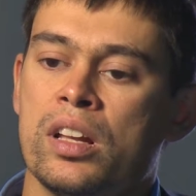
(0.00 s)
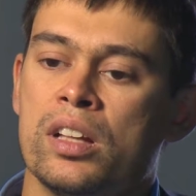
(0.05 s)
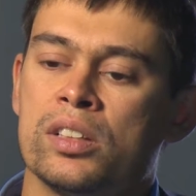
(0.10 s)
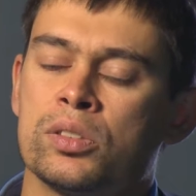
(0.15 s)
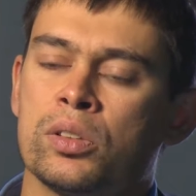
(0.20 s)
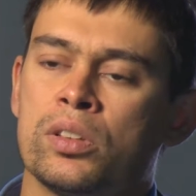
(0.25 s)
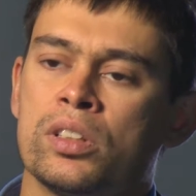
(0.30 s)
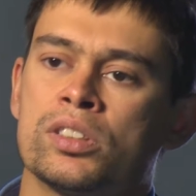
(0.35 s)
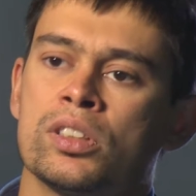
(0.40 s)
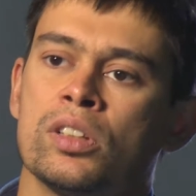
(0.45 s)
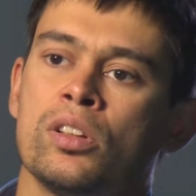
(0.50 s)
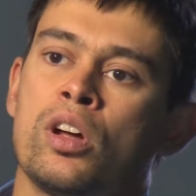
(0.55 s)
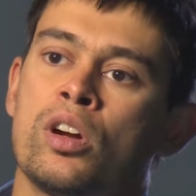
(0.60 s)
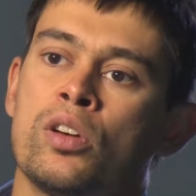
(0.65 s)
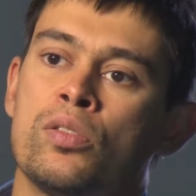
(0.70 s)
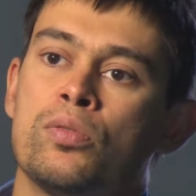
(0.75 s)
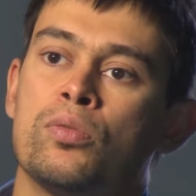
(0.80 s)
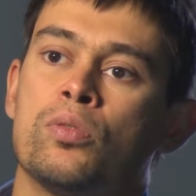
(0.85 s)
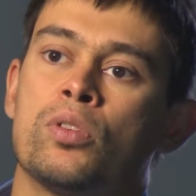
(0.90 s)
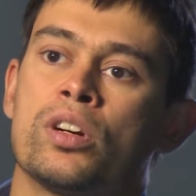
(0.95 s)
And so there's a lot
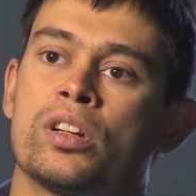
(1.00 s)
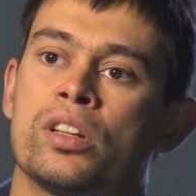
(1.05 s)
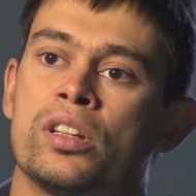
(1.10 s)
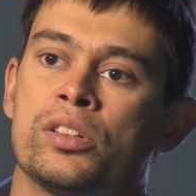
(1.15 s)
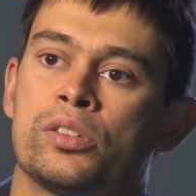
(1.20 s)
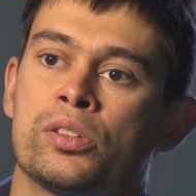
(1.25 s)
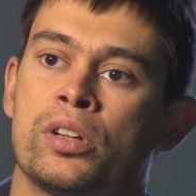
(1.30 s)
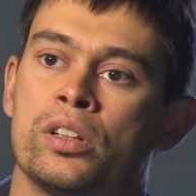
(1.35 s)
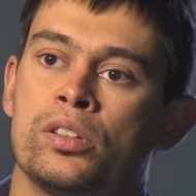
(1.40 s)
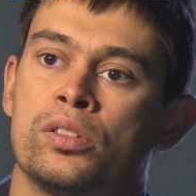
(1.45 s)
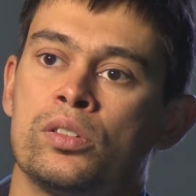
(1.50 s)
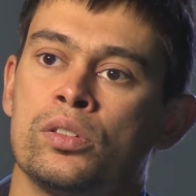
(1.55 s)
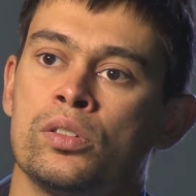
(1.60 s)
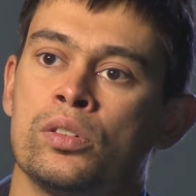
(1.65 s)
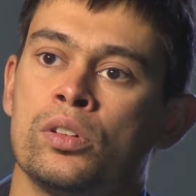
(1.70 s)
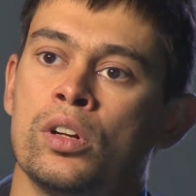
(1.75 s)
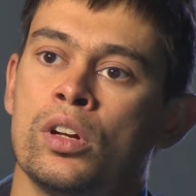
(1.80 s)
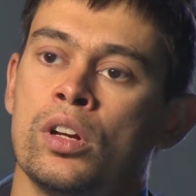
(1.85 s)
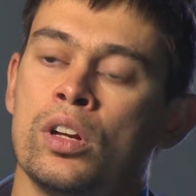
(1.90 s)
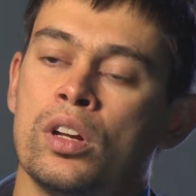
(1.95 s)
of work in trying
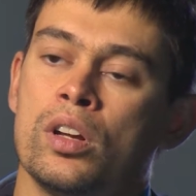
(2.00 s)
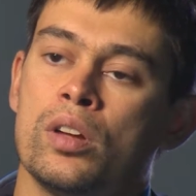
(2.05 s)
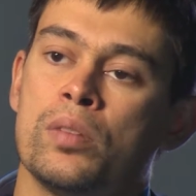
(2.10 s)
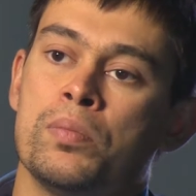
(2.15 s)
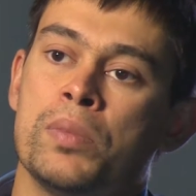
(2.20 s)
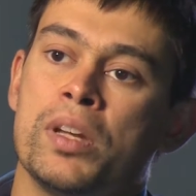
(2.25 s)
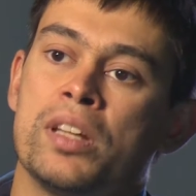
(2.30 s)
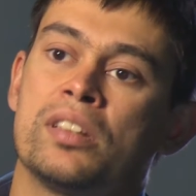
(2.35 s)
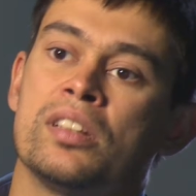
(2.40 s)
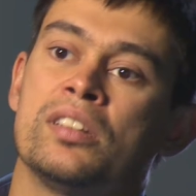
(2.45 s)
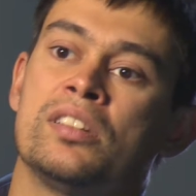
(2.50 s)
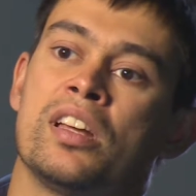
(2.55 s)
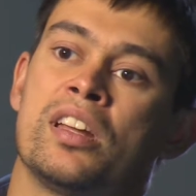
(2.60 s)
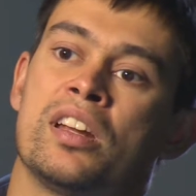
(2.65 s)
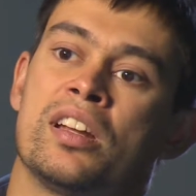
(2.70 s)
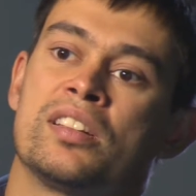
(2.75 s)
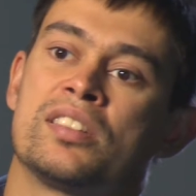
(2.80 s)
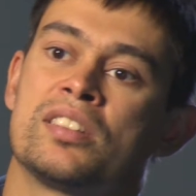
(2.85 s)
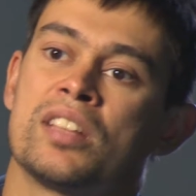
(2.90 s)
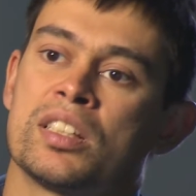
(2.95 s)
to make the
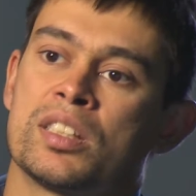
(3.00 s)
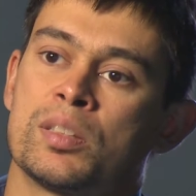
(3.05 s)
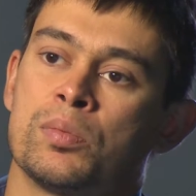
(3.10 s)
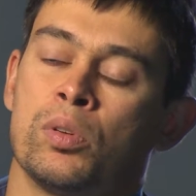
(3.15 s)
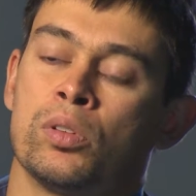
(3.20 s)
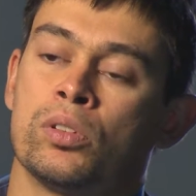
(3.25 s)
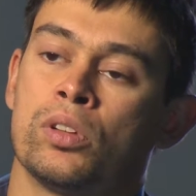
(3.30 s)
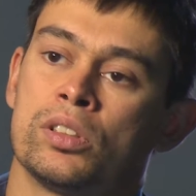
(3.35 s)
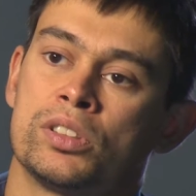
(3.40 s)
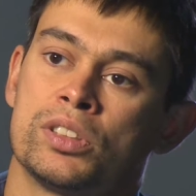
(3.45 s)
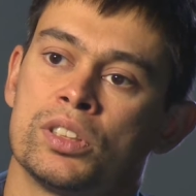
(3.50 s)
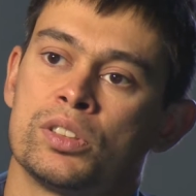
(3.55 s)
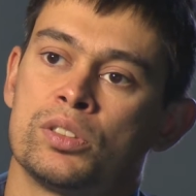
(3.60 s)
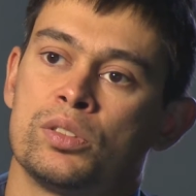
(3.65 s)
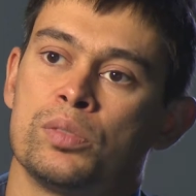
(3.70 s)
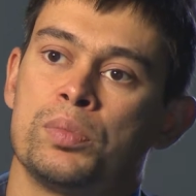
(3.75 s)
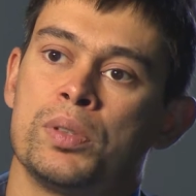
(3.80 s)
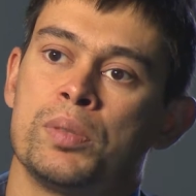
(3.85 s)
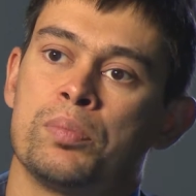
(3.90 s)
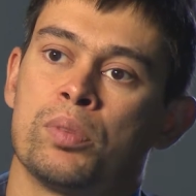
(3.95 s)
data accessible, not just
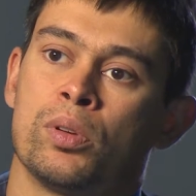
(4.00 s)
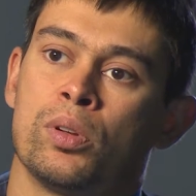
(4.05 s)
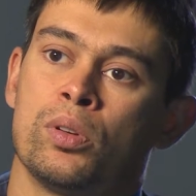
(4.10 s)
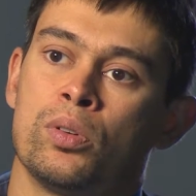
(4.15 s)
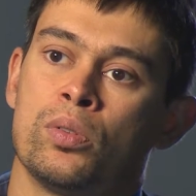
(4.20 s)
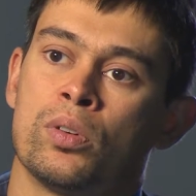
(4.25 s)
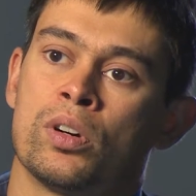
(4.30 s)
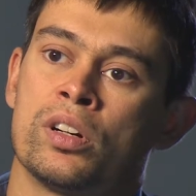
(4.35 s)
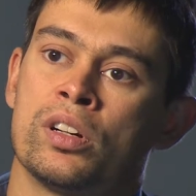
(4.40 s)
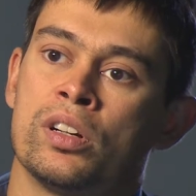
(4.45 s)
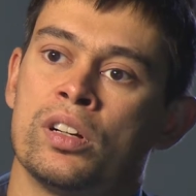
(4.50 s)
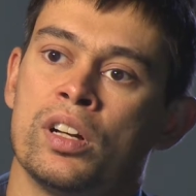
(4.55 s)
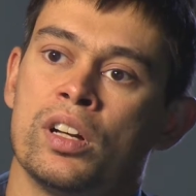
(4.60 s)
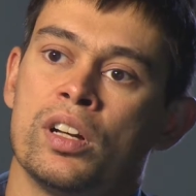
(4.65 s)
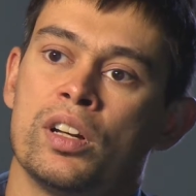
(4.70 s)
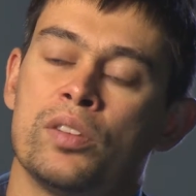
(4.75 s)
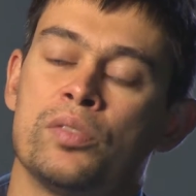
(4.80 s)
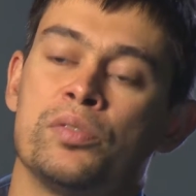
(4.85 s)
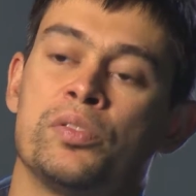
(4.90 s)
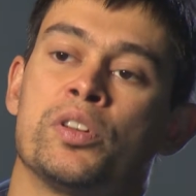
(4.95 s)
to people who are
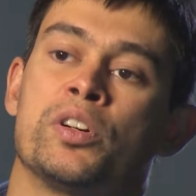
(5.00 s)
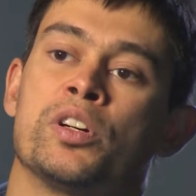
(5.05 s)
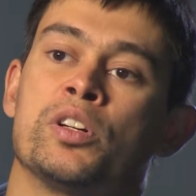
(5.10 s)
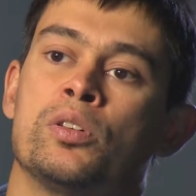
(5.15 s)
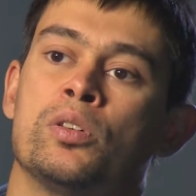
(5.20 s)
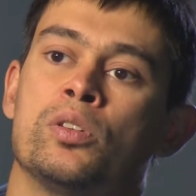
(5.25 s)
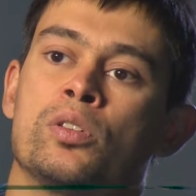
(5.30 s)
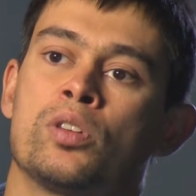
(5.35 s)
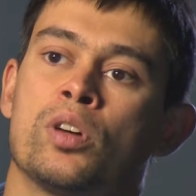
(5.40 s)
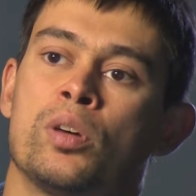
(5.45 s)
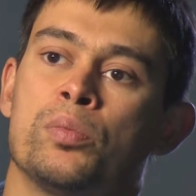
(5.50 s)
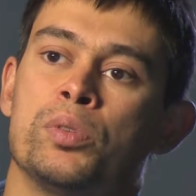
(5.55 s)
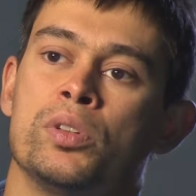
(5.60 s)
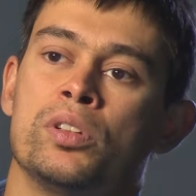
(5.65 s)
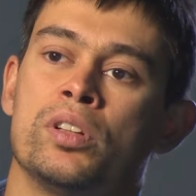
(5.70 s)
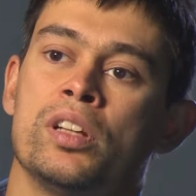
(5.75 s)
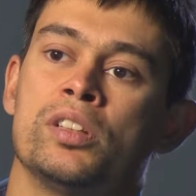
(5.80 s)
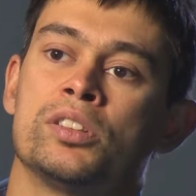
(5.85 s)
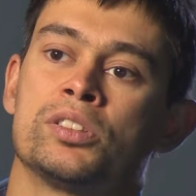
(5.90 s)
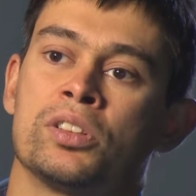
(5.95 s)
very good
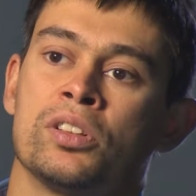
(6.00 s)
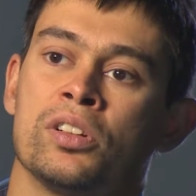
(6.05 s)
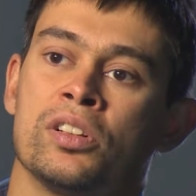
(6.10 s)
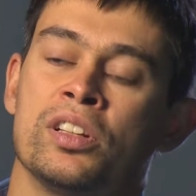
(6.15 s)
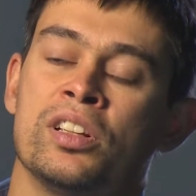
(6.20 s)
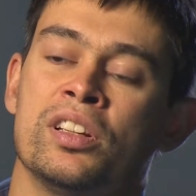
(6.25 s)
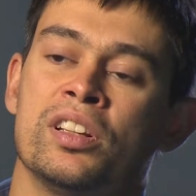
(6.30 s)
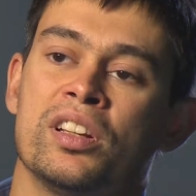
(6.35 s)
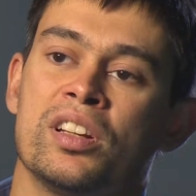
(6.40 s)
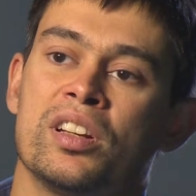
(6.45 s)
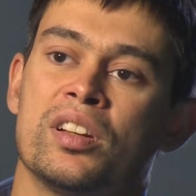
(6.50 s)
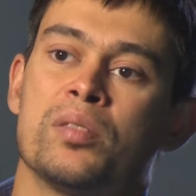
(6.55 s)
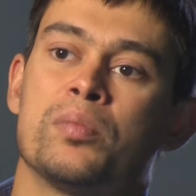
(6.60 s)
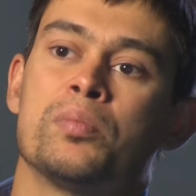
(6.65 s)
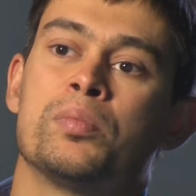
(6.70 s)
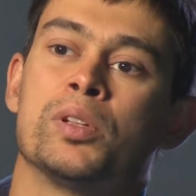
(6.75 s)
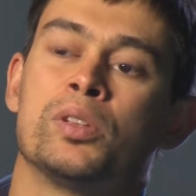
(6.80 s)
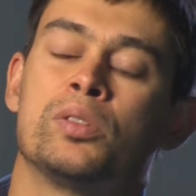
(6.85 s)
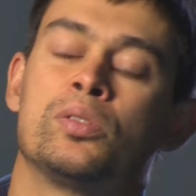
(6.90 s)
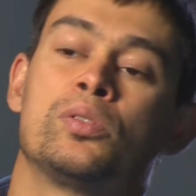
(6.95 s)
computationally,
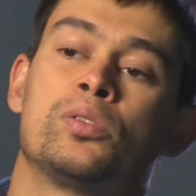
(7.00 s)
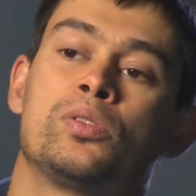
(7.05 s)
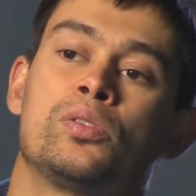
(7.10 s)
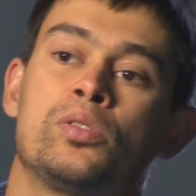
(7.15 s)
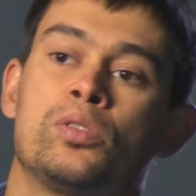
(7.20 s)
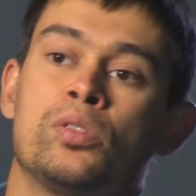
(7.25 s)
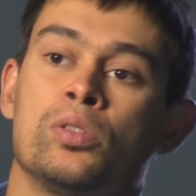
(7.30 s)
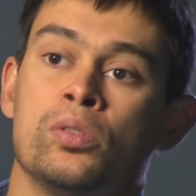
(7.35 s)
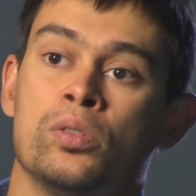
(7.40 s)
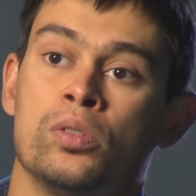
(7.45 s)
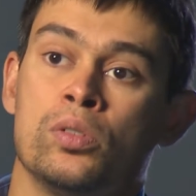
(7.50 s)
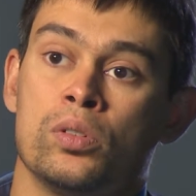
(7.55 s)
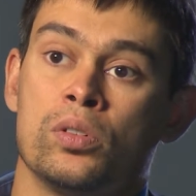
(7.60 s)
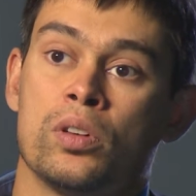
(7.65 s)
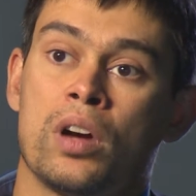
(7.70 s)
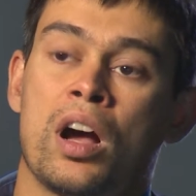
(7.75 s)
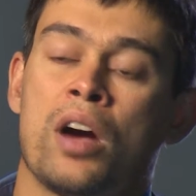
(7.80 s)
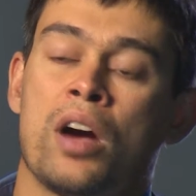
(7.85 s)
but to